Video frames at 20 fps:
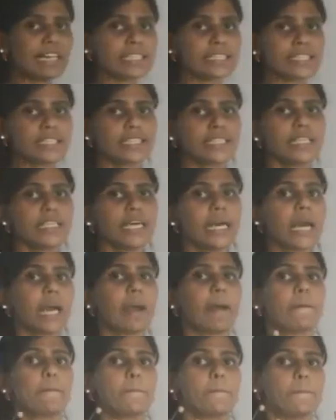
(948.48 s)
is a
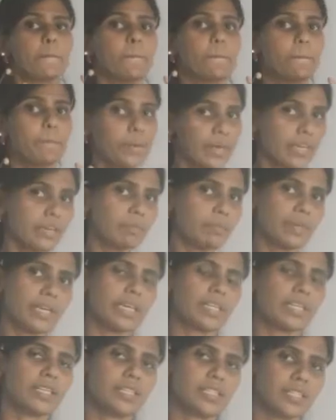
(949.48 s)

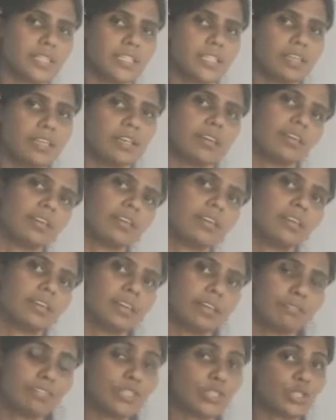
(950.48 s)
pigment
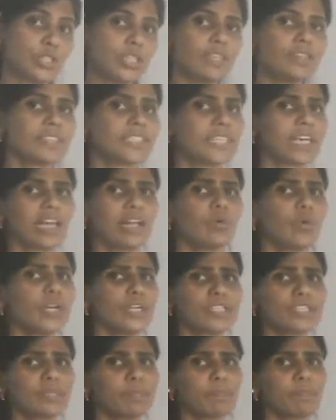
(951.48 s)
which gives color.
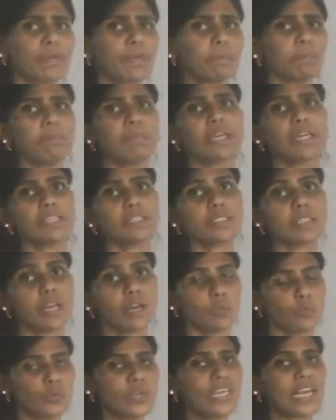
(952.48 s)
What is a pigment?
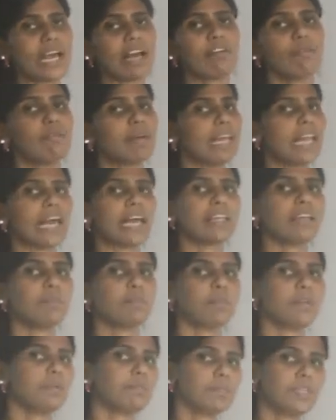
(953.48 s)
We have
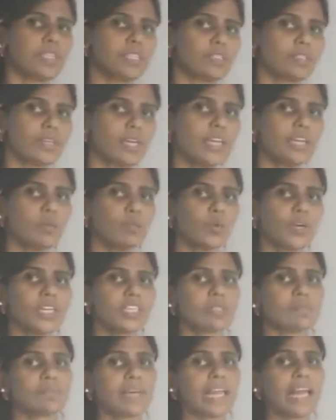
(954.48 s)
melanin pigments, right? What
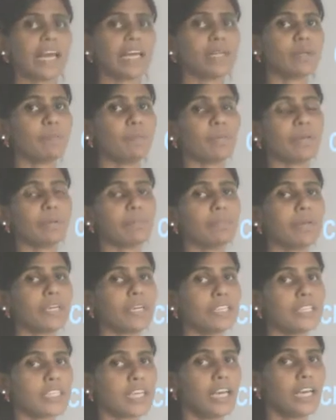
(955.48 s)
is melanin
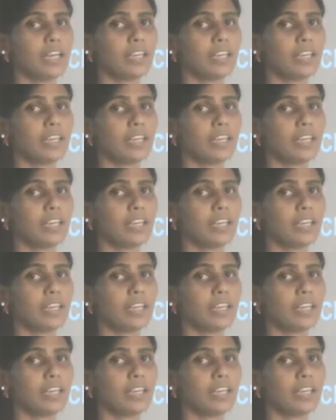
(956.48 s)
pigment?